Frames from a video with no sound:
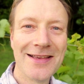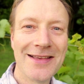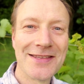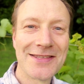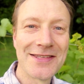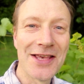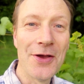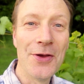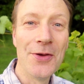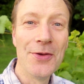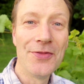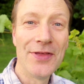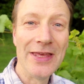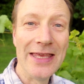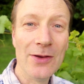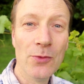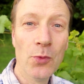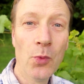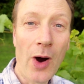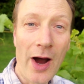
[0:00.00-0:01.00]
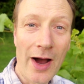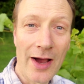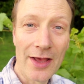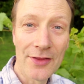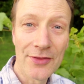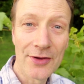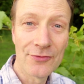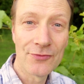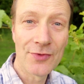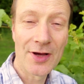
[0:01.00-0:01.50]
So the
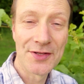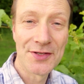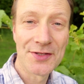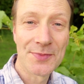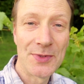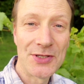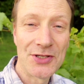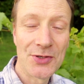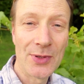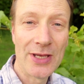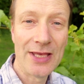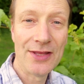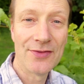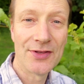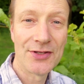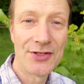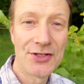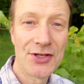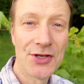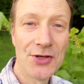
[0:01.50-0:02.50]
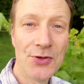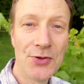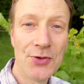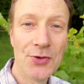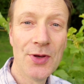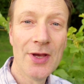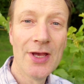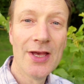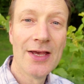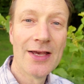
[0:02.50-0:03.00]
wire that runs between the
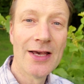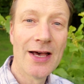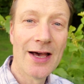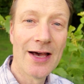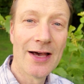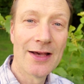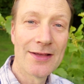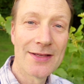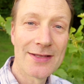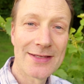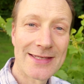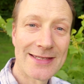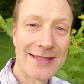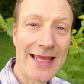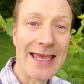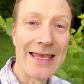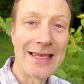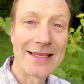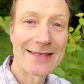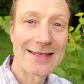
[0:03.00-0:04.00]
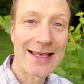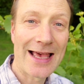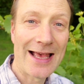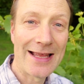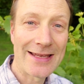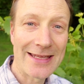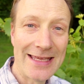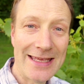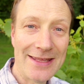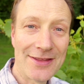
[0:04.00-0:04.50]
2 stakes
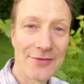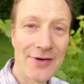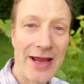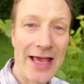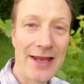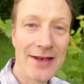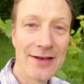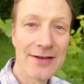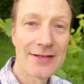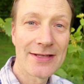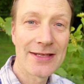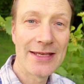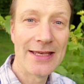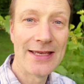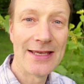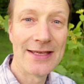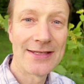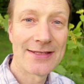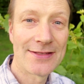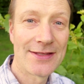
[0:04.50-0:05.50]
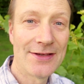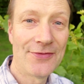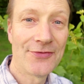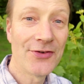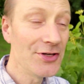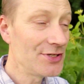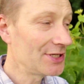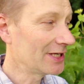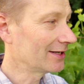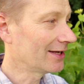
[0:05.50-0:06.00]
at either end is the
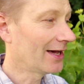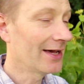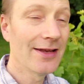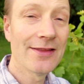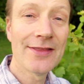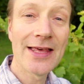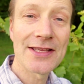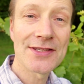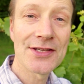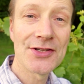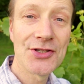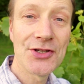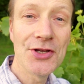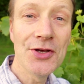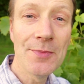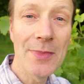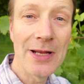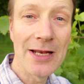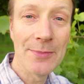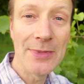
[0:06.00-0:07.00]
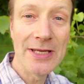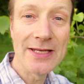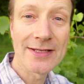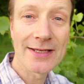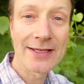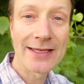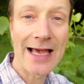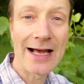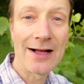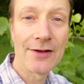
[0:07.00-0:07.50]
fruiting line, and that's a
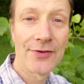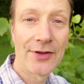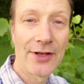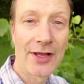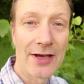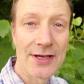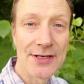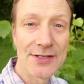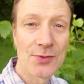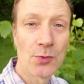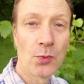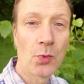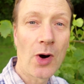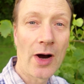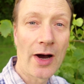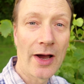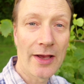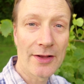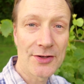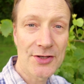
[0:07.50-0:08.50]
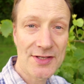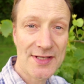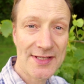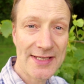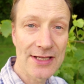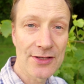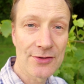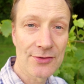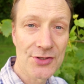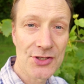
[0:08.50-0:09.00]
2mm galvanized wire, just
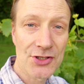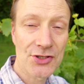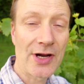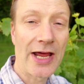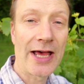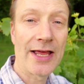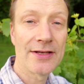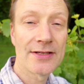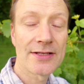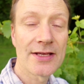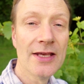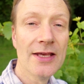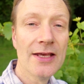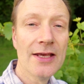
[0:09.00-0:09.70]
single strand,